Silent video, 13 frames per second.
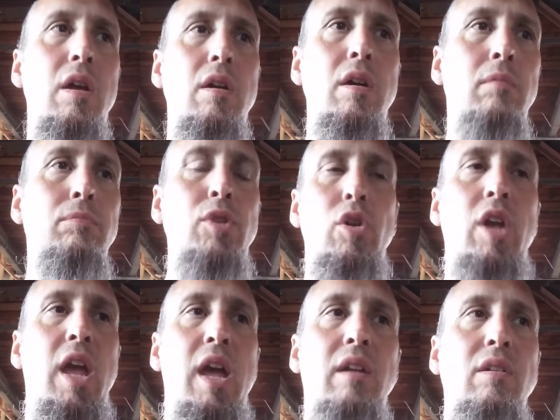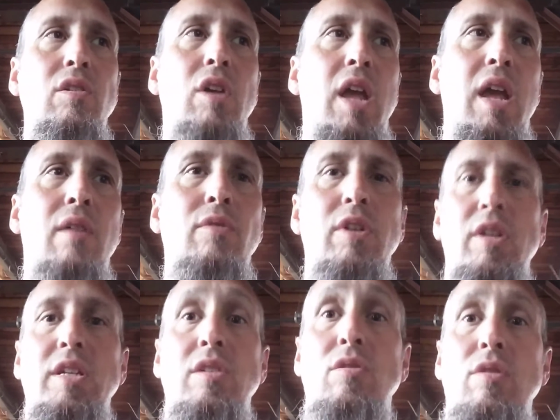You can't
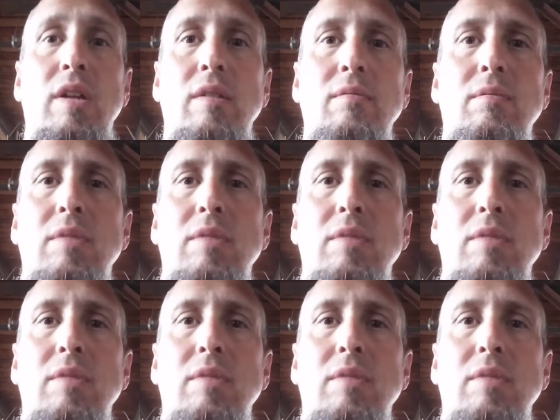really do it.